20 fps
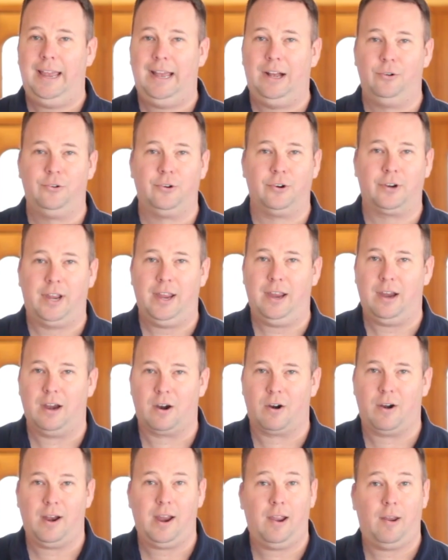elder
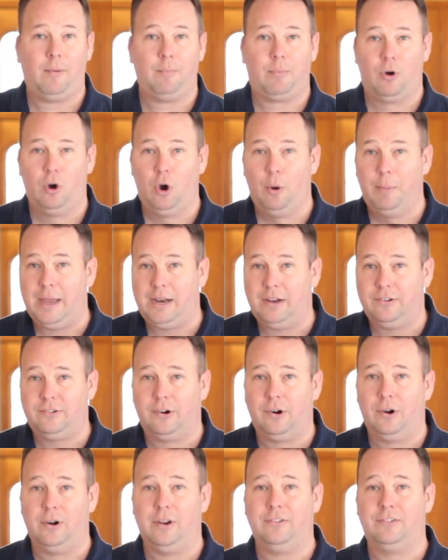care and probate
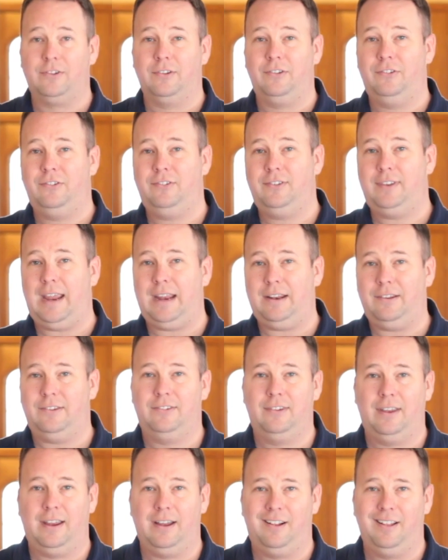attorneys,
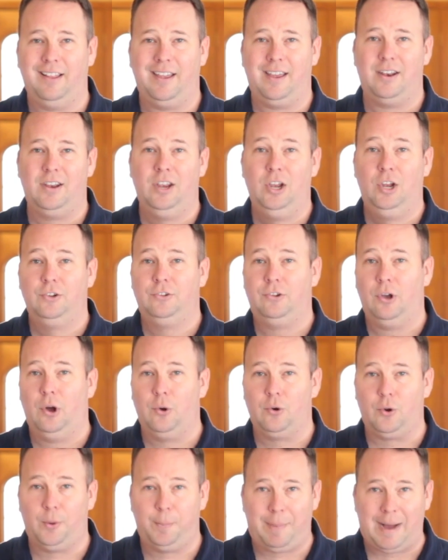estate sale and
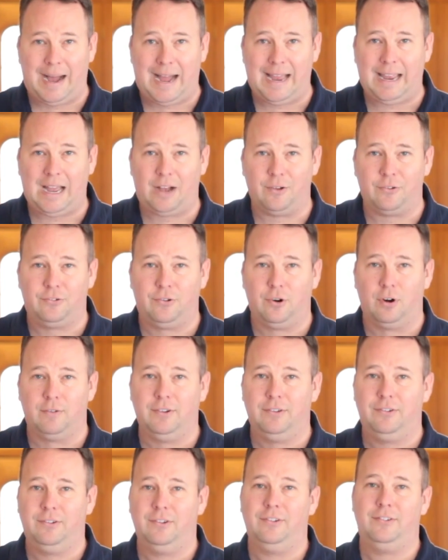total buyout
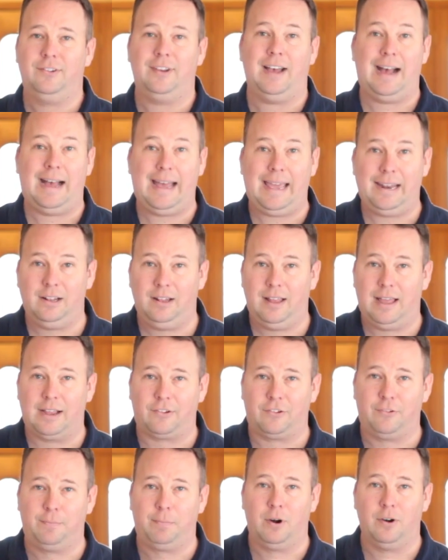services, title
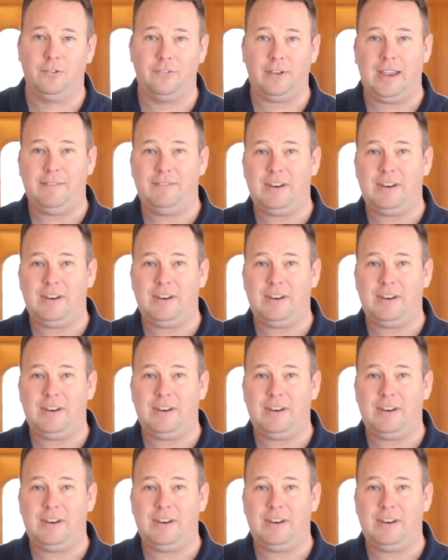experts.